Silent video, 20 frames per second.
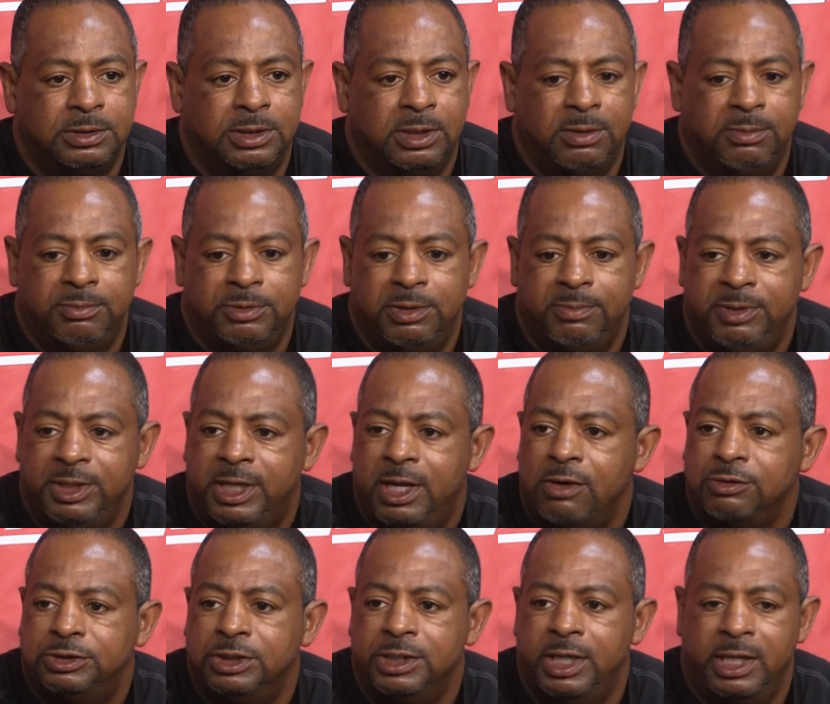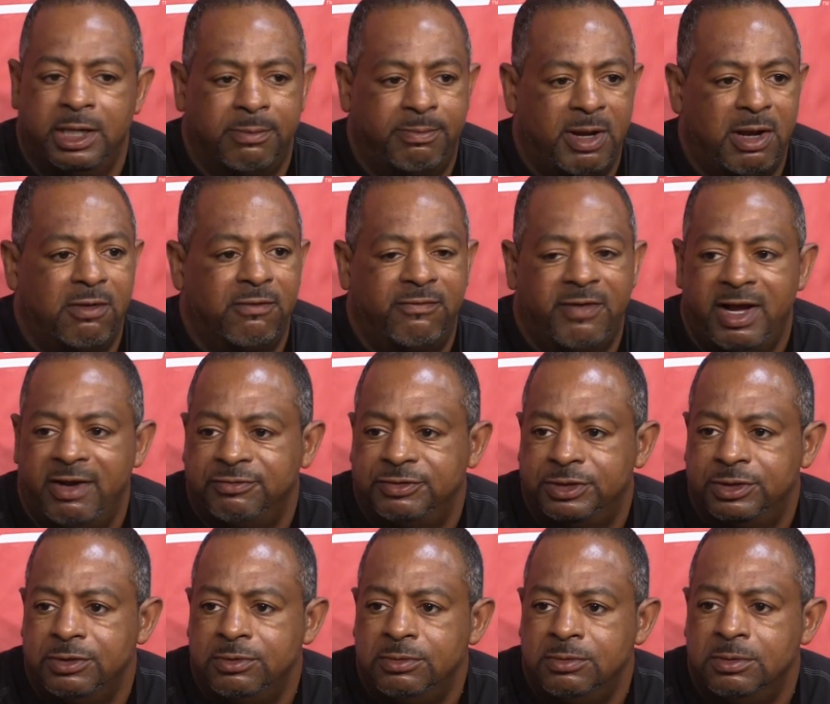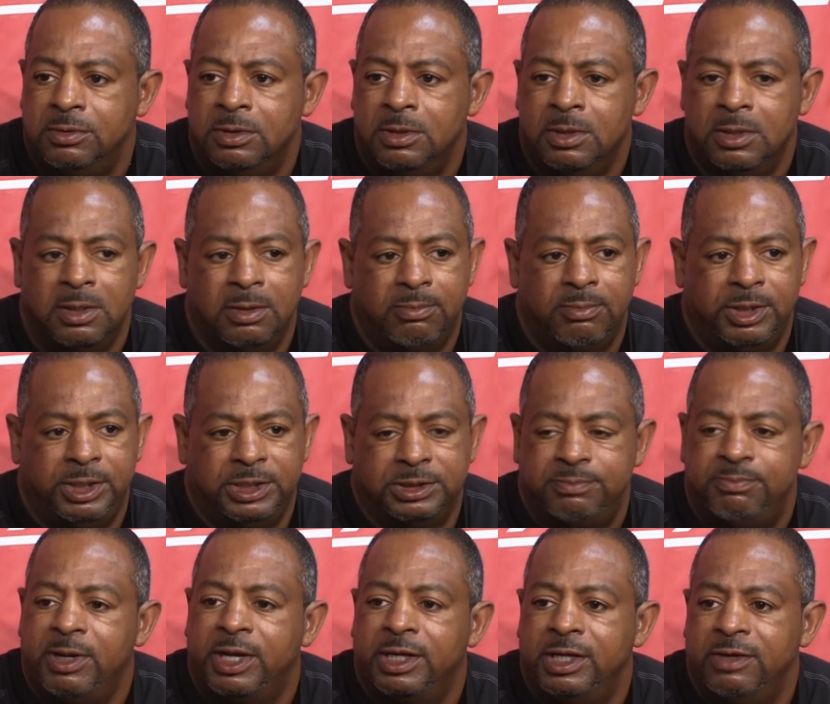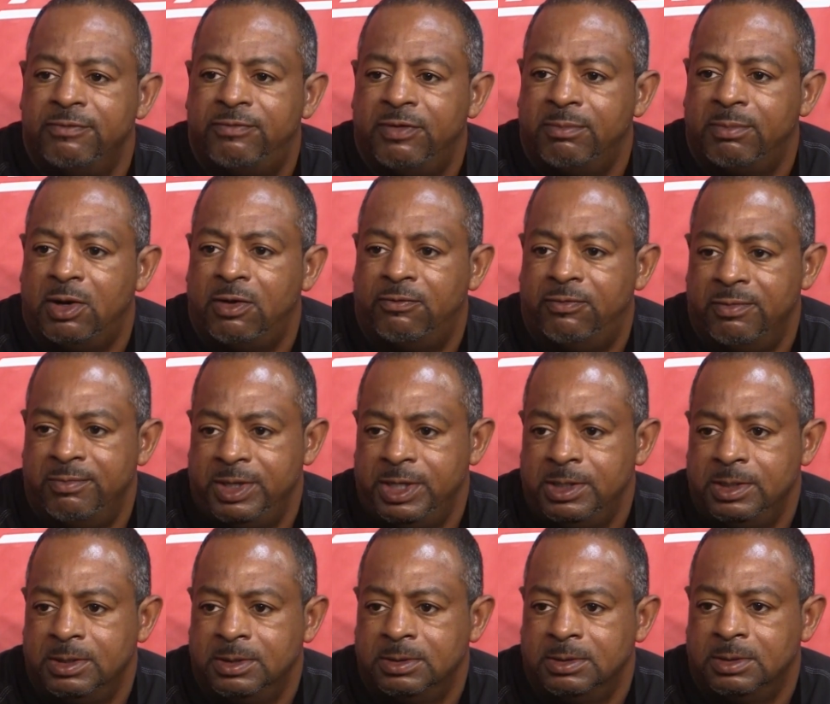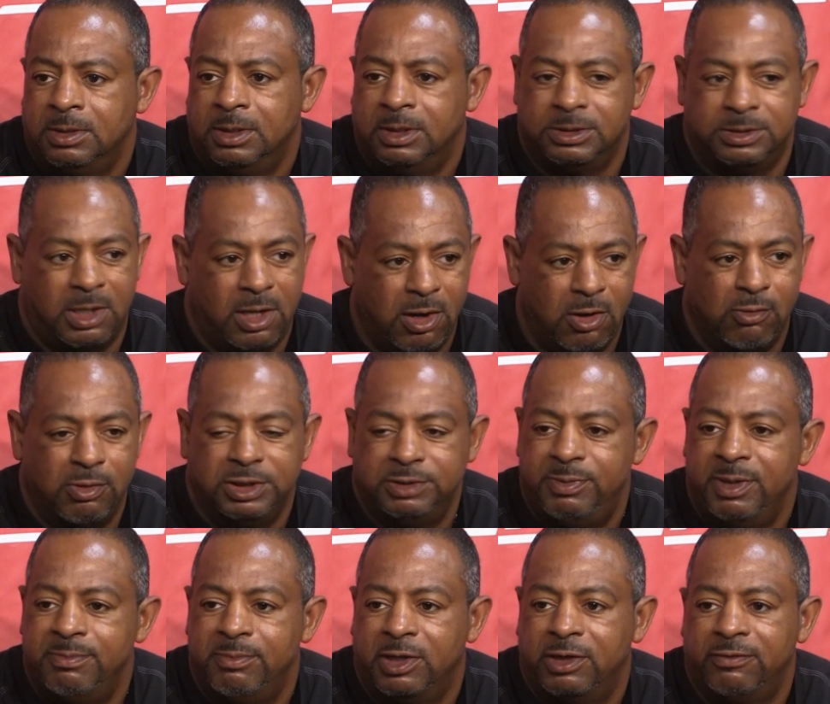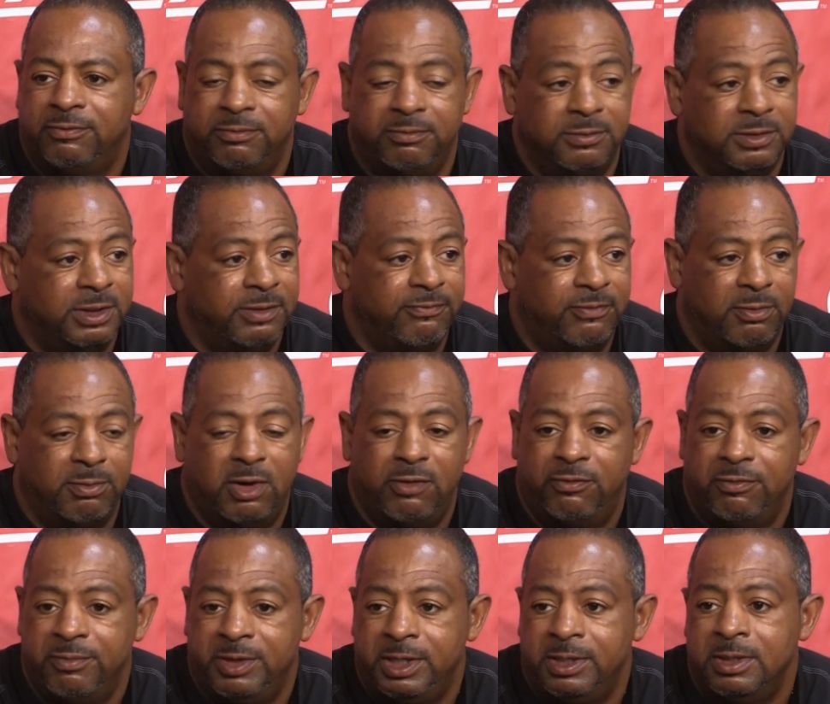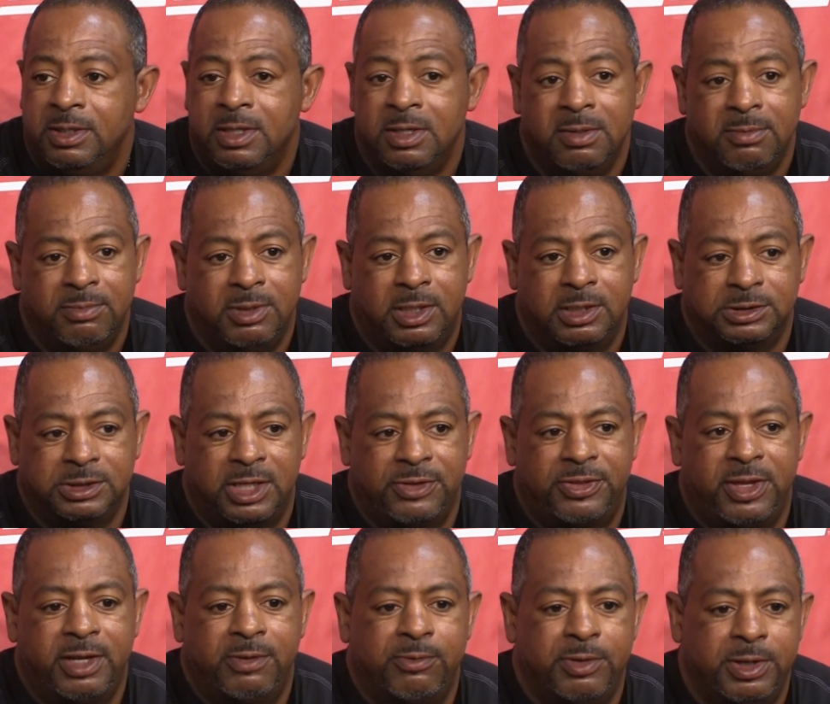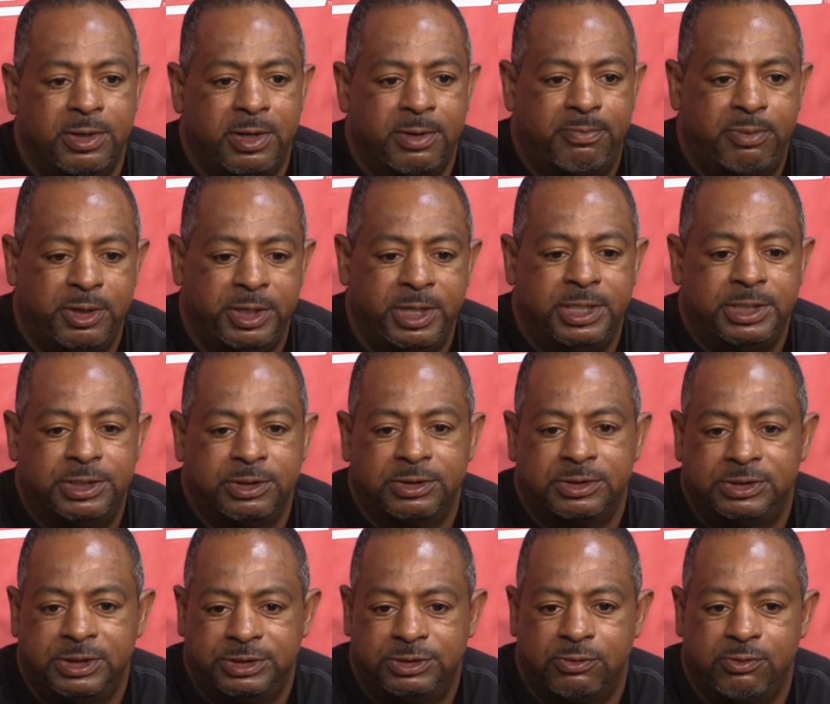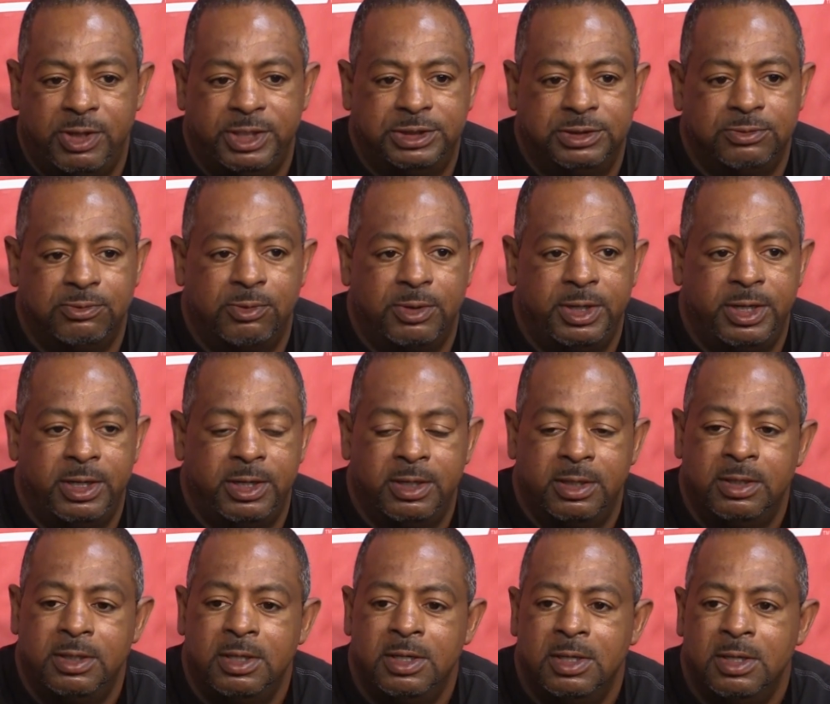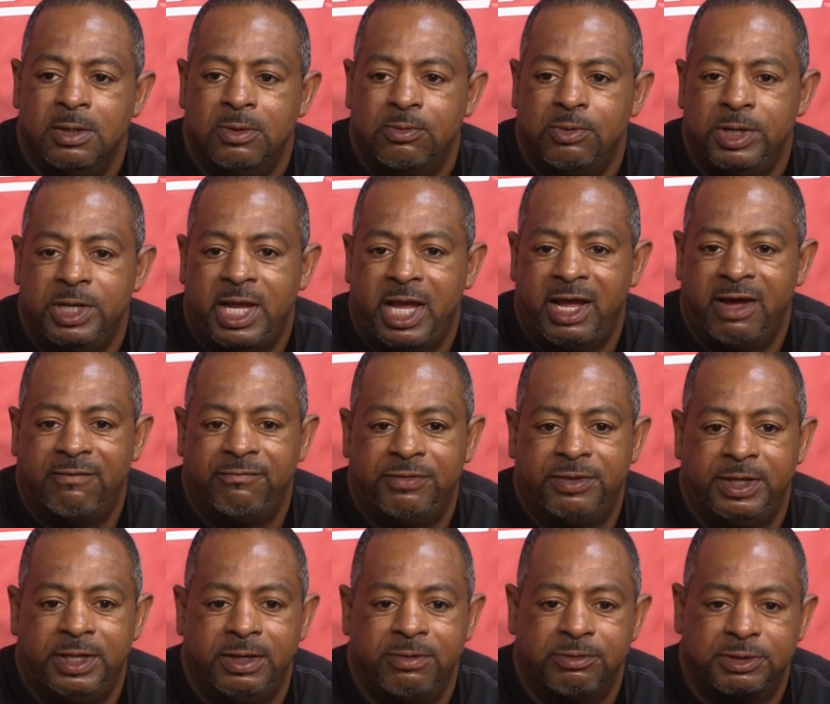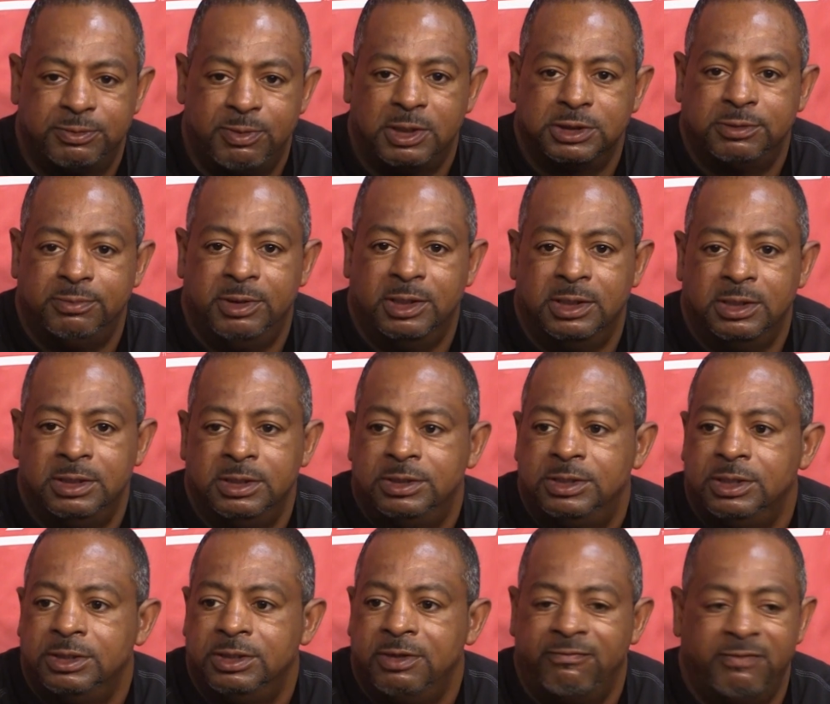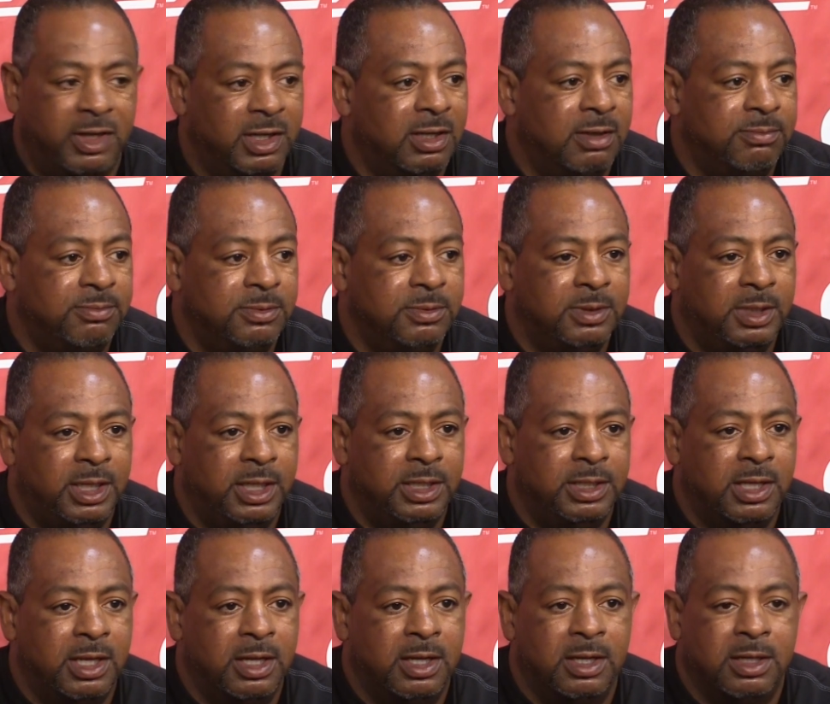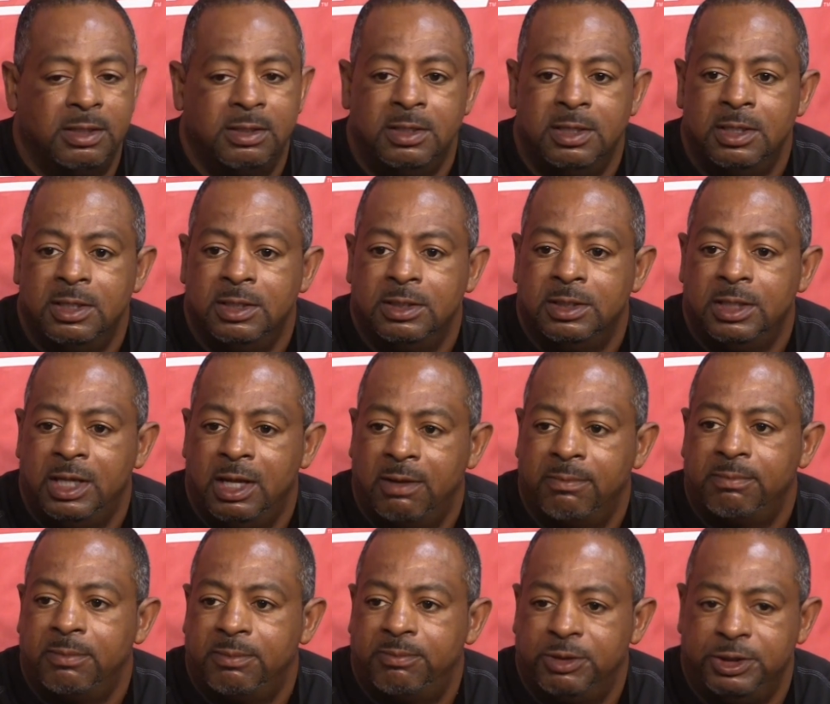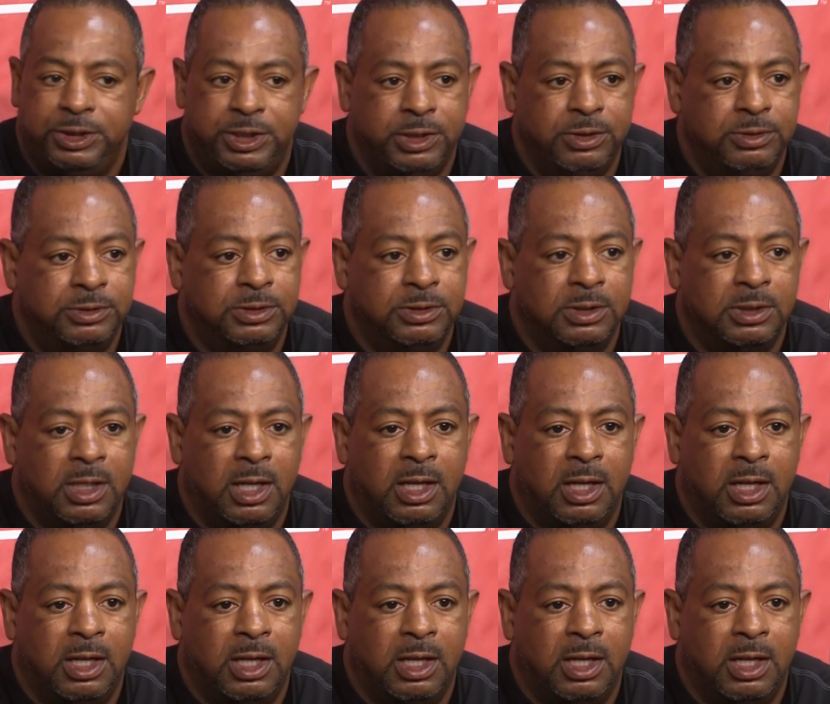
to be coaching at a Power 5 school, but it's bigger than football for me. It's always been bigger than football for me because I think we are put into a situation where we have the responsibility to develop and help produce